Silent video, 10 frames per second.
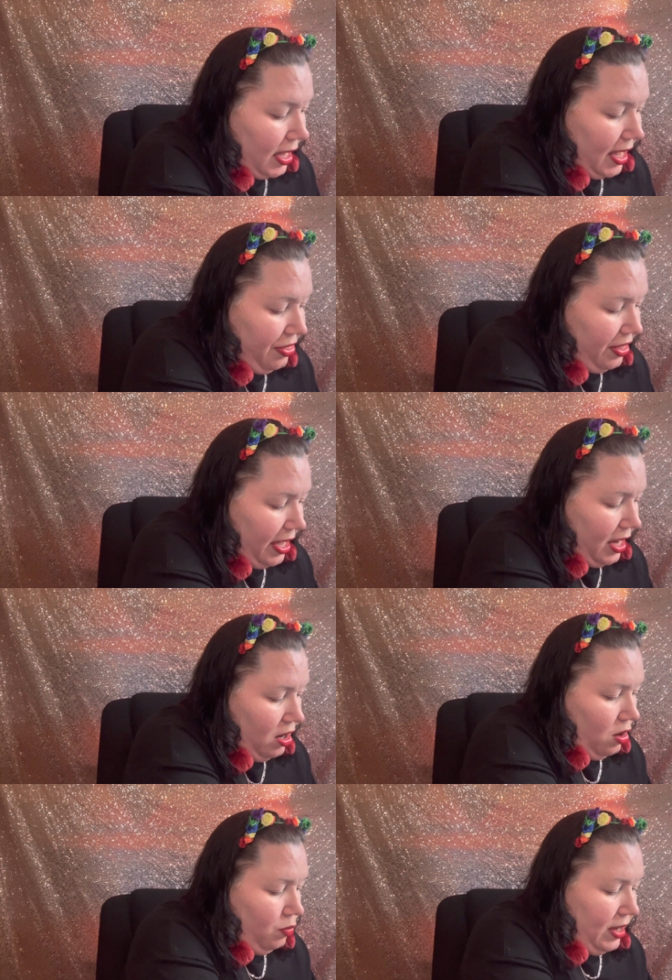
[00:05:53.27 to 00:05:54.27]
And
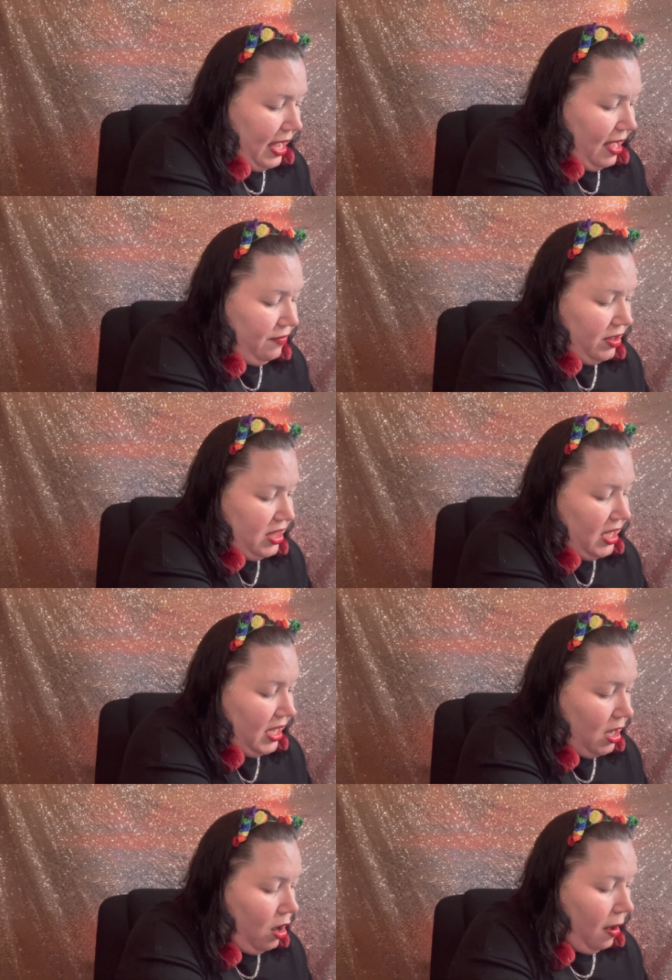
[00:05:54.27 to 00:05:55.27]
then we have the